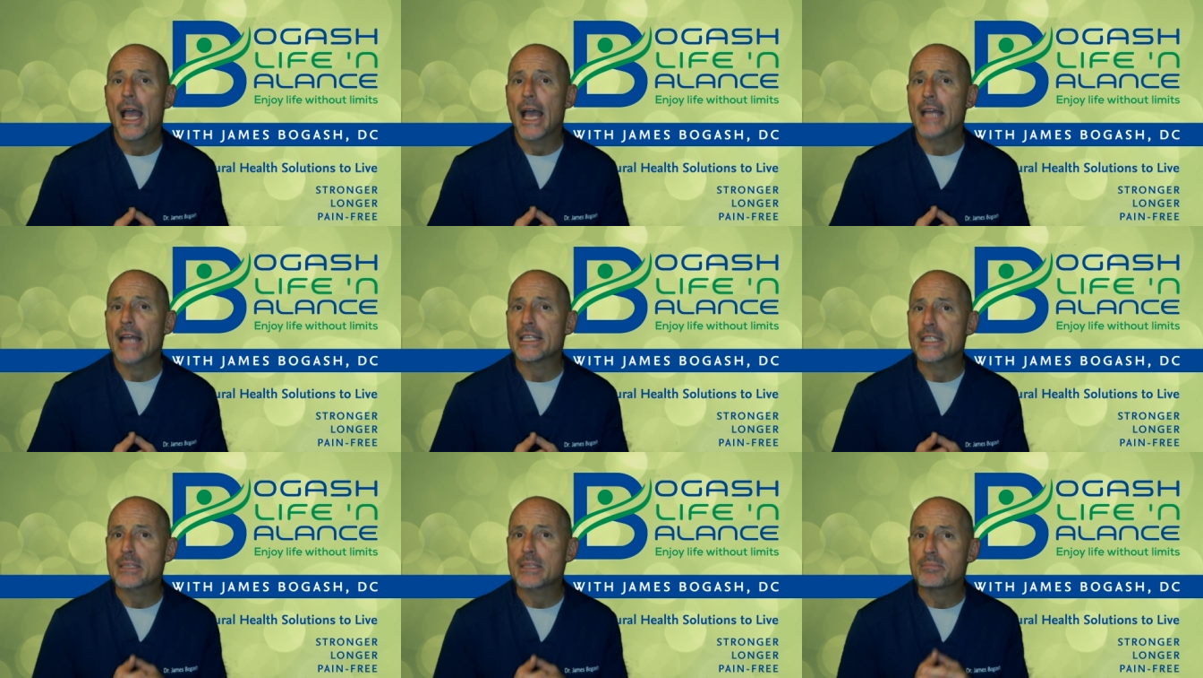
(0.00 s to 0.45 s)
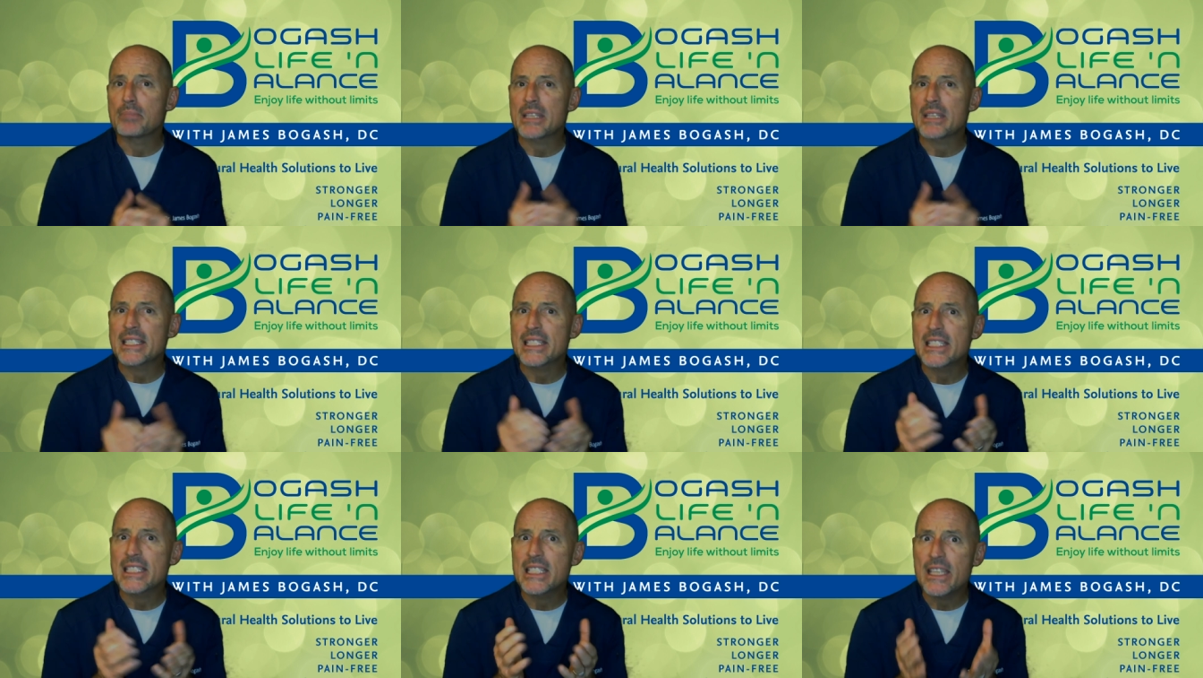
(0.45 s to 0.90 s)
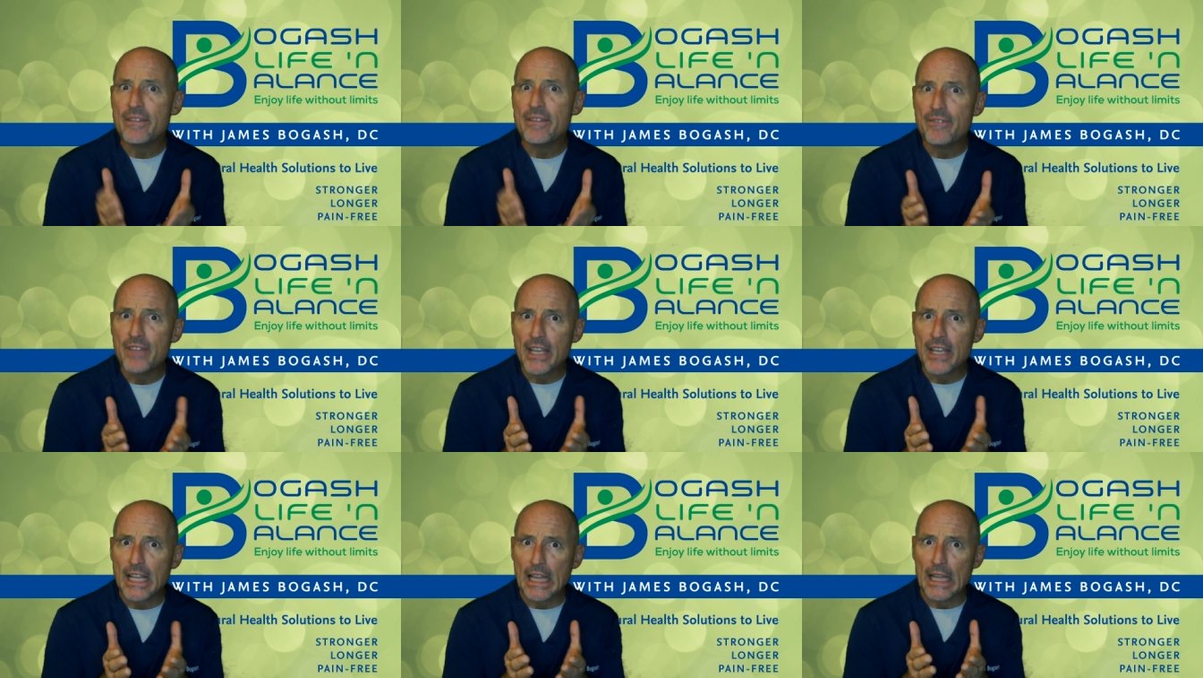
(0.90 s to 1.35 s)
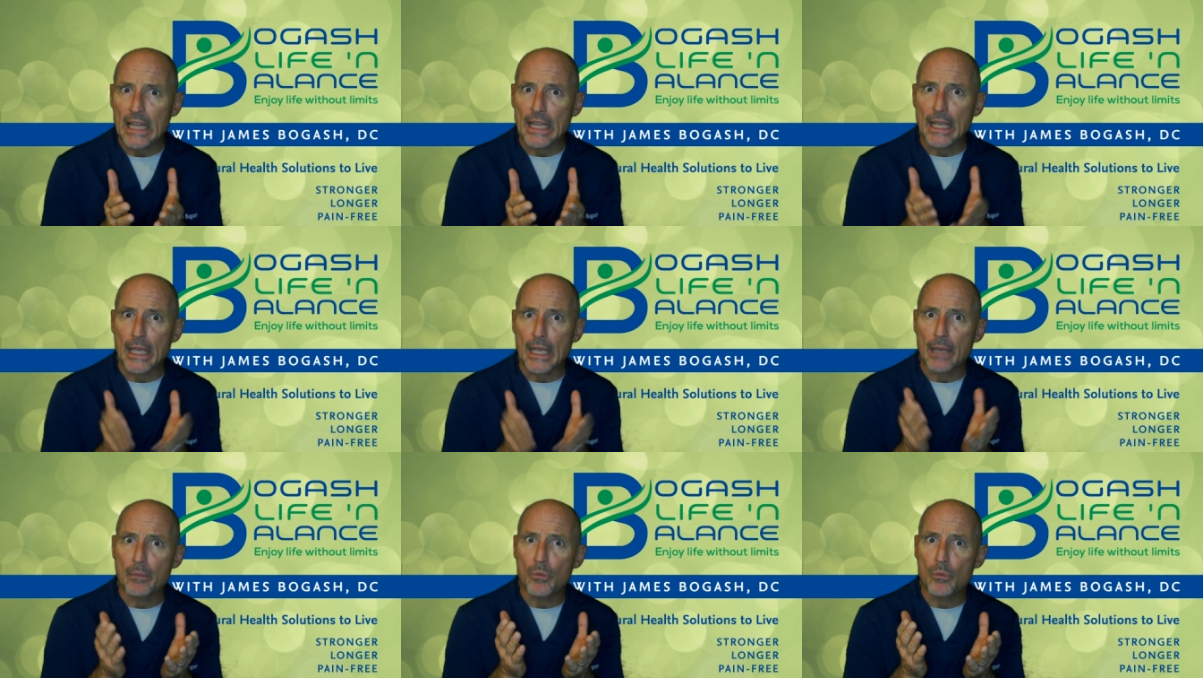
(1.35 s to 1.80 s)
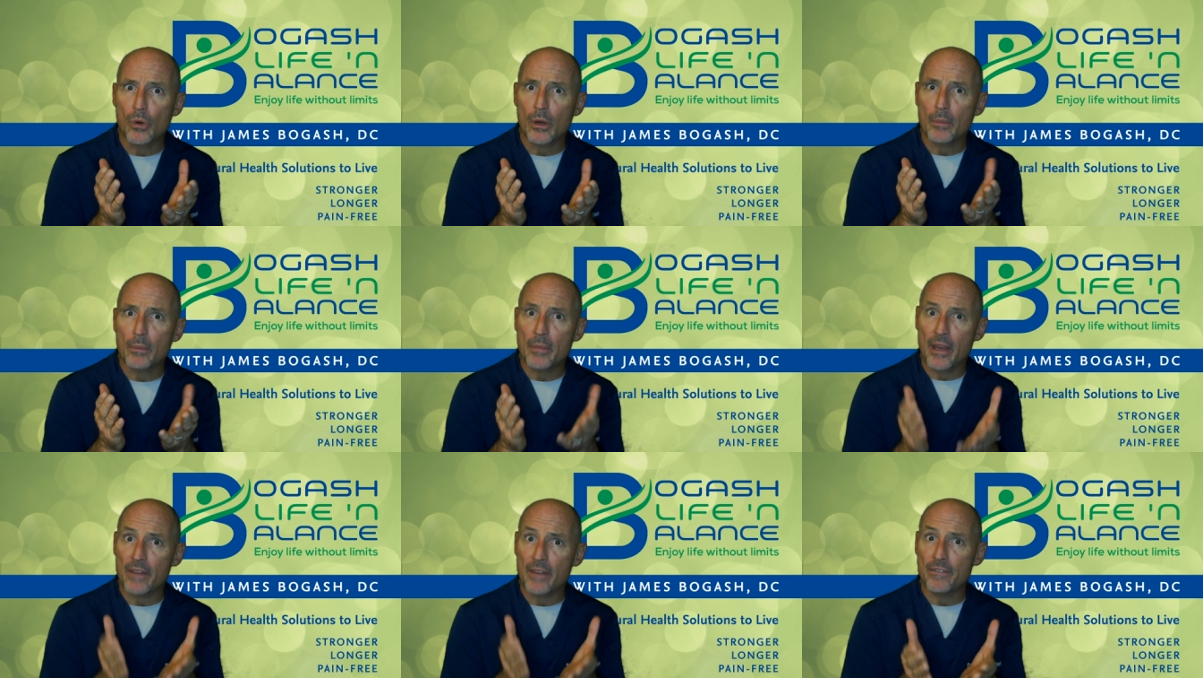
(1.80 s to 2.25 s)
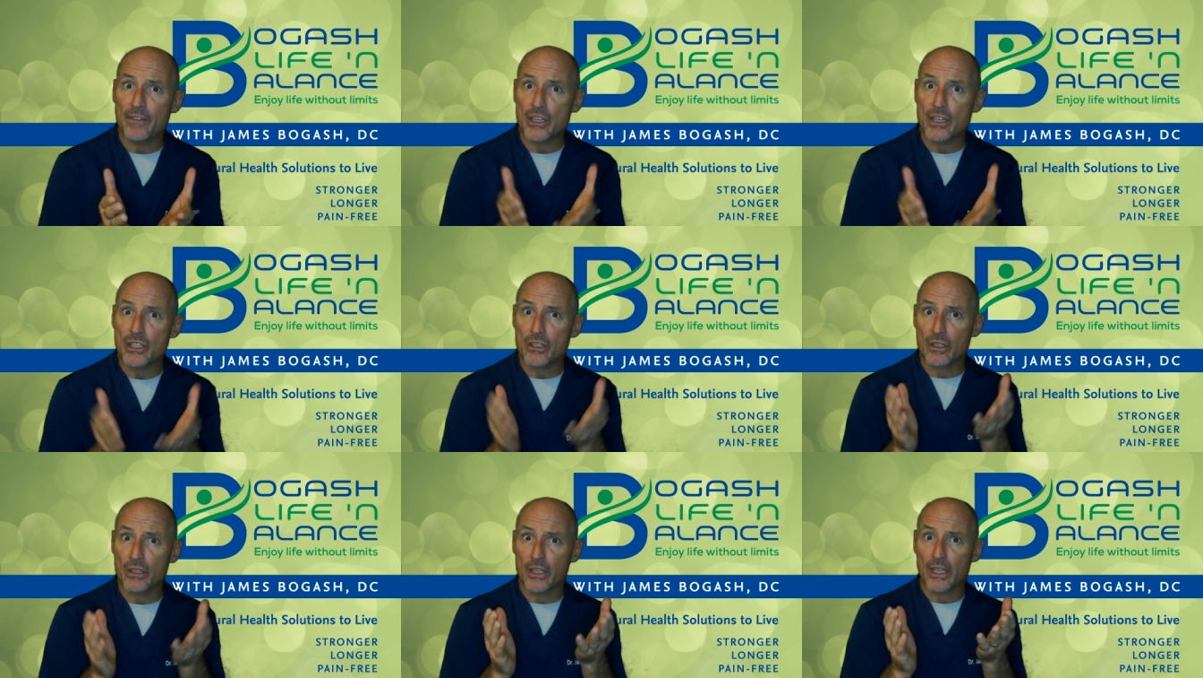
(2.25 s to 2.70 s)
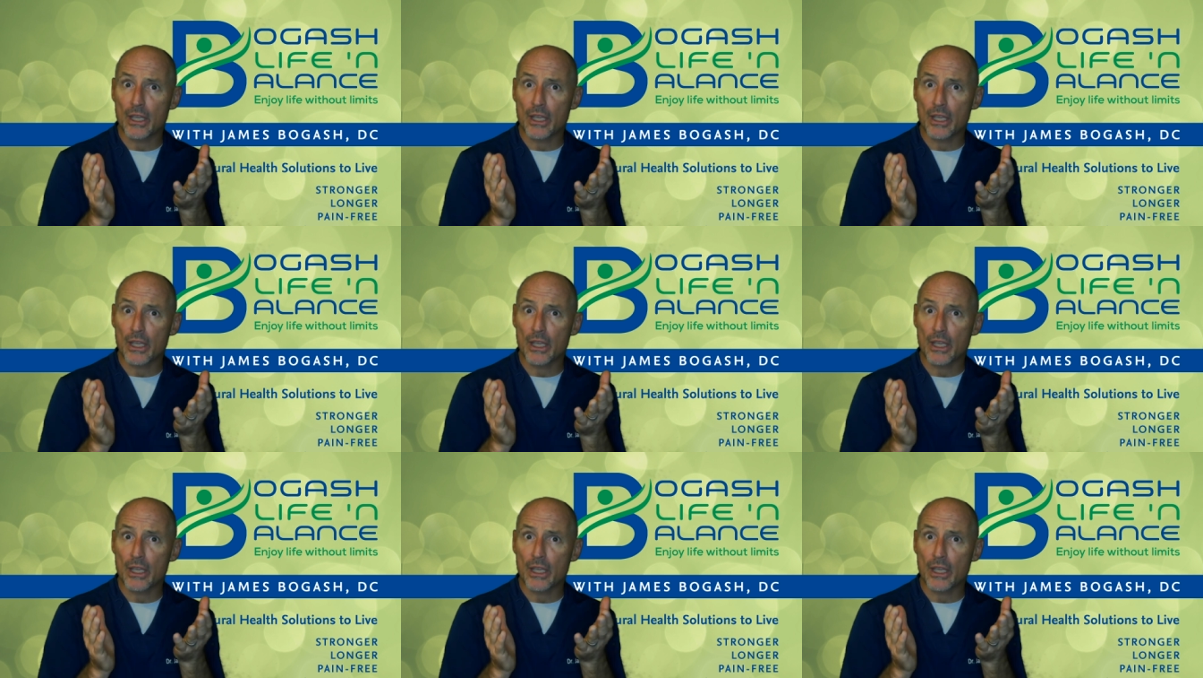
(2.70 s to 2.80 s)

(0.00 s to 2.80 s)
and specifically more beneficial